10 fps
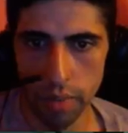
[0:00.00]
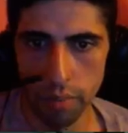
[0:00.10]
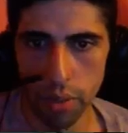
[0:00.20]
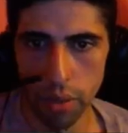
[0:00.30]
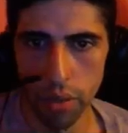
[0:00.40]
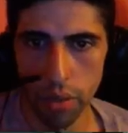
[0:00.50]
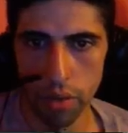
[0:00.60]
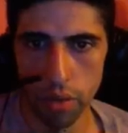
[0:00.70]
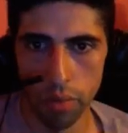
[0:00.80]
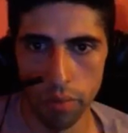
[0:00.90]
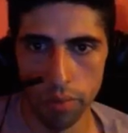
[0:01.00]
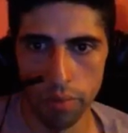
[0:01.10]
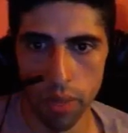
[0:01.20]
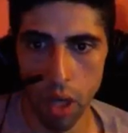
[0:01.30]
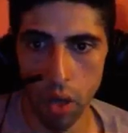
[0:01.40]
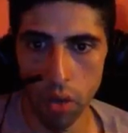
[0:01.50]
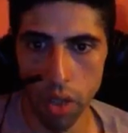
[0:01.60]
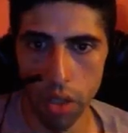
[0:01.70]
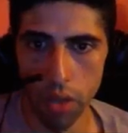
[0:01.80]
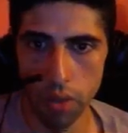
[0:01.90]
Pogo. Oh
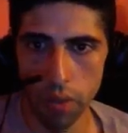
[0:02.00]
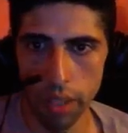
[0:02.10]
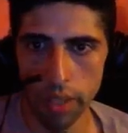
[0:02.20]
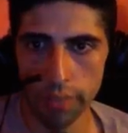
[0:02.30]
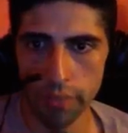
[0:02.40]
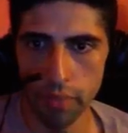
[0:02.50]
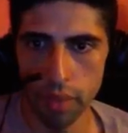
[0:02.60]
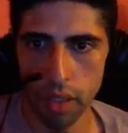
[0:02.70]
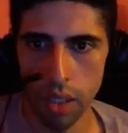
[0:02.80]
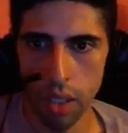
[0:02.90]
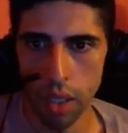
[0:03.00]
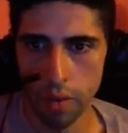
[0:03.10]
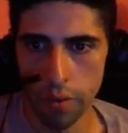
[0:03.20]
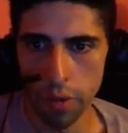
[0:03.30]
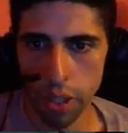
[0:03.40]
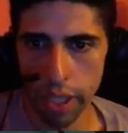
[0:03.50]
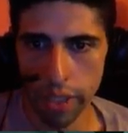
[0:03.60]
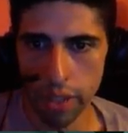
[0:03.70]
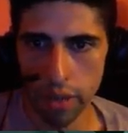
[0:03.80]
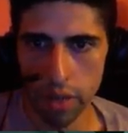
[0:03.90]
no! Well, Fear
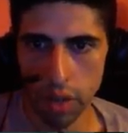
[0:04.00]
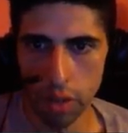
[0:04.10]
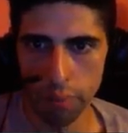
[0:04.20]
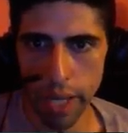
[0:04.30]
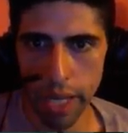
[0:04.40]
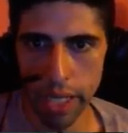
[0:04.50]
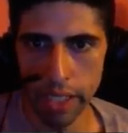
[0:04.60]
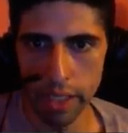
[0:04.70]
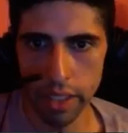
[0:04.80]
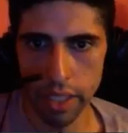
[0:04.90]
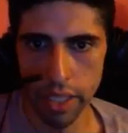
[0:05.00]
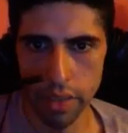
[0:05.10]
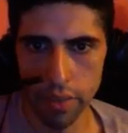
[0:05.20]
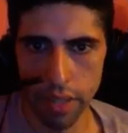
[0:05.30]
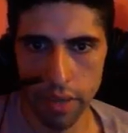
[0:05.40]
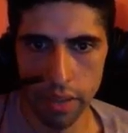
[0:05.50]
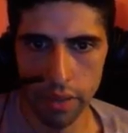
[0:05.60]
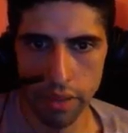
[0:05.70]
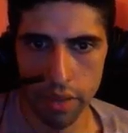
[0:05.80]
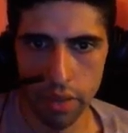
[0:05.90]
not. Don't panic in case of
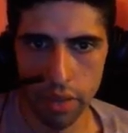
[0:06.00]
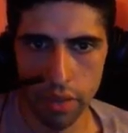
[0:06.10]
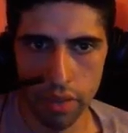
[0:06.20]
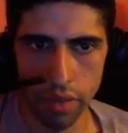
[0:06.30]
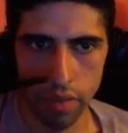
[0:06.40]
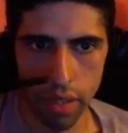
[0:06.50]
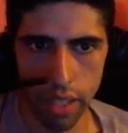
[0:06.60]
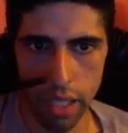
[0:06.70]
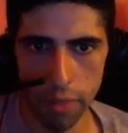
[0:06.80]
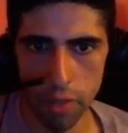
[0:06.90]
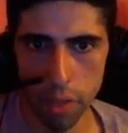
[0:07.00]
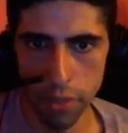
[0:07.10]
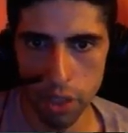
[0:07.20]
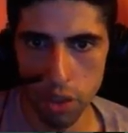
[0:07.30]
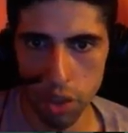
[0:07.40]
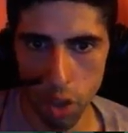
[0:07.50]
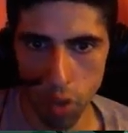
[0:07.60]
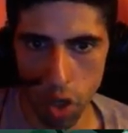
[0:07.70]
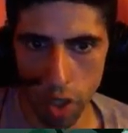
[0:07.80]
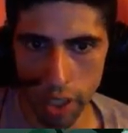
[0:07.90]
anything. Just, if something should go
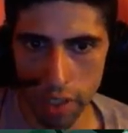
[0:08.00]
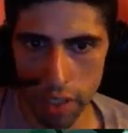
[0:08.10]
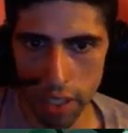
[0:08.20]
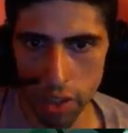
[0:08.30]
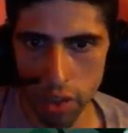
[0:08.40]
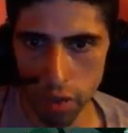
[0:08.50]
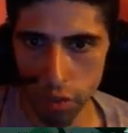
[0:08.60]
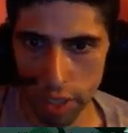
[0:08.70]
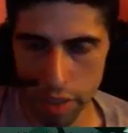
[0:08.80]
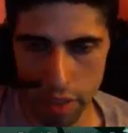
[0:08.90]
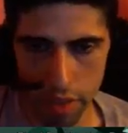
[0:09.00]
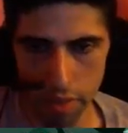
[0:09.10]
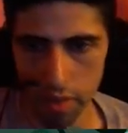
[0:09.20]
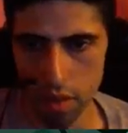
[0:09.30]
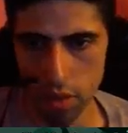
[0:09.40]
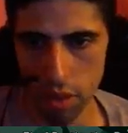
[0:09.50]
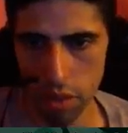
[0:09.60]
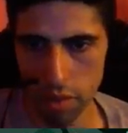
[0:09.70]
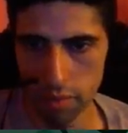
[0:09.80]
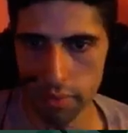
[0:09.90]
wrong in the stage, reassess the situation.